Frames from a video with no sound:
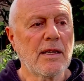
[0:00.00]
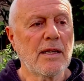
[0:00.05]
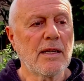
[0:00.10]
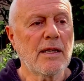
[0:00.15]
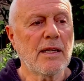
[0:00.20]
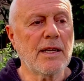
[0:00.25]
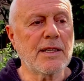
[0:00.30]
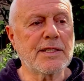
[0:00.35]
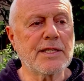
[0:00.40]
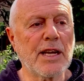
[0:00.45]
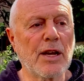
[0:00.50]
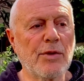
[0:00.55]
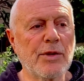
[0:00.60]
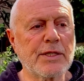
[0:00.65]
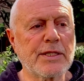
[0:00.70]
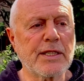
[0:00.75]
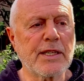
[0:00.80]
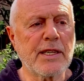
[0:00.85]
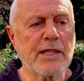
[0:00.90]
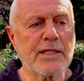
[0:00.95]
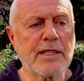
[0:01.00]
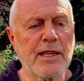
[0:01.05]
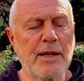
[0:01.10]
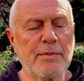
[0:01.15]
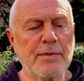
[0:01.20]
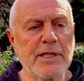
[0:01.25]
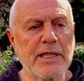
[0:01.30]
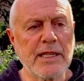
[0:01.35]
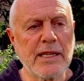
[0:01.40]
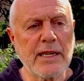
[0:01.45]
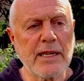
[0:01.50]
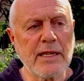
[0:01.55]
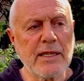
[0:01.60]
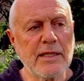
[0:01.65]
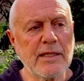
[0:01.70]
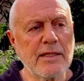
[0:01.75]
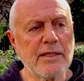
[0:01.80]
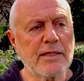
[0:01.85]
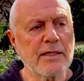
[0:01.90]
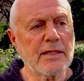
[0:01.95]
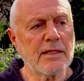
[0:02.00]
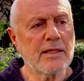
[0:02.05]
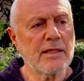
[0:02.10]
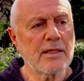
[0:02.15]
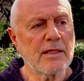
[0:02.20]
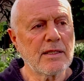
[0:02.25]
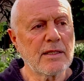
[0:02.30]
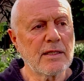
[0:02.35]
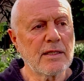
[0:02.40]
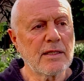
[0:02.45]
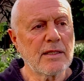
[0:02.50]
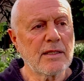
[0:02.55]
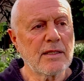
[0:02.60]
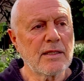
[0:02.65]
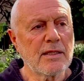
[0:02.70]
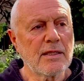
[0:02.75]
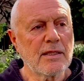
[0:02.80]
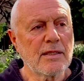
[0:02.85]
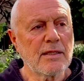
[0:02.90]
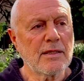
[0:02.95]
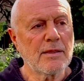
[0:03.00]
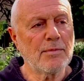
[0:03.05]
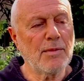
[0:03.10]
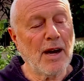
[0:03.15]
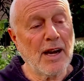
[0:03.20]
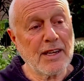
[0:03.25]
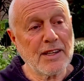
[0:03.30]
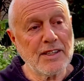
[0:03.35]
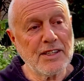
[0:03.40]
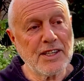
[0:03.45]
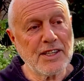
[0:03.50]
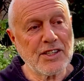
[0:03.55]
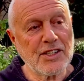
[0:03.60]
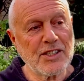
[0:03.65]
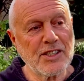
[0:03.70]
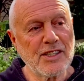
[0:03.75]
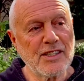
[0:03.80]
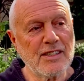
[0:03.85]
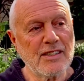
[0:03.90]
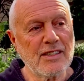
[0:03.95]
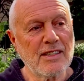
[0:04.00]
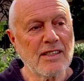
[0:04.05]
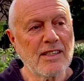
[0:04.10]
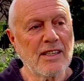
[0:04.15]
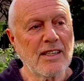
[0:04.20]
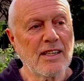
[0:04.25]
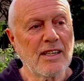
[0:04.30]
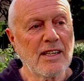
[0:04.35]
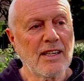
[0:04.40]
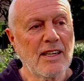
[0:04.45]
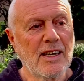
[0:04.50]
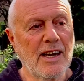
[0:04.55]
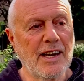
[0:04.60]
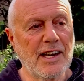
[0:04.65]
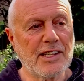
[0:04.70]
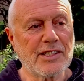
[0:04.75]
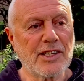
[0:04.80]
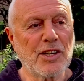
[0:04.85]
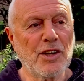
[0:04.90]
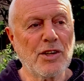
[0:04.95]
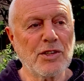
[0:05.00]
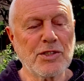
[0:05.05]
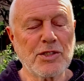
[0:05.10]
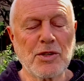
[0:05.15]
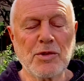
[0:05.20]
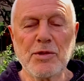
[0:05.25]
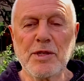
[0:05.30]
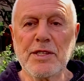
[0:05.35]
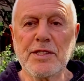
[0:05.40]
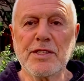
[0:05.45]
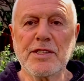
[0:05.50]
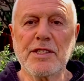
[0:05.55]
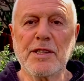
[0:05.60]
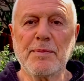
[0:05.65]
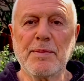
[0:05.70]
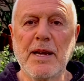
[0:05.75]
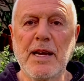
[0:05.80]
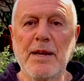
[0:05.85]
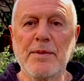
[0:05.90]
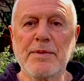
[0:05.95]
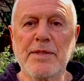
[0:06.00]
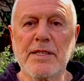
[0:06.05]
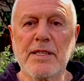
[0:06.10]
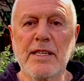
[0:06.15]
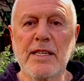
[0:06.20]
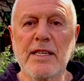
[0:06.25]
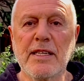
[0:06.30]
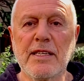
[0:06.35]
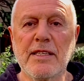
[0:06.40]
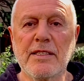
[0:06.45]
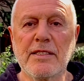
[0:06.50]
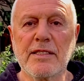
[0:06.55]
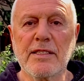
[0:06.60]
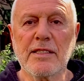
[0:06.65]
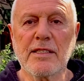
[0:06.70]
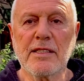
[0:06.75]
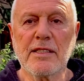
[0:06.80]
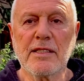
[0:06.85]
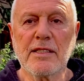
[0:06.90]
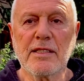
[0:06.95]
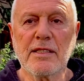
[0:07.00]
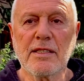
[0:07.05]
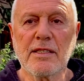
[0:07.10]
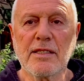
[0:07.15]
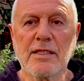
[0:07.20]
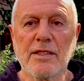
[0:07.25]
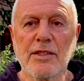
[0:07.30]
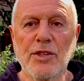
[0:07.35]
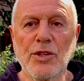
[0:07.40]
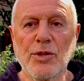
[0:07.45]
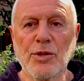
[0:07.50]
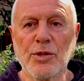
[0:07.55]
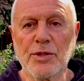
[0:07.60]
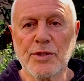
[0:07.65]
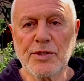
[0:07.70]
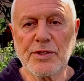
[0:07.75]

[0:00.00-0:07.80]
And so it's an attempt to ease my condition, and as a consequence to perhaps ease yours.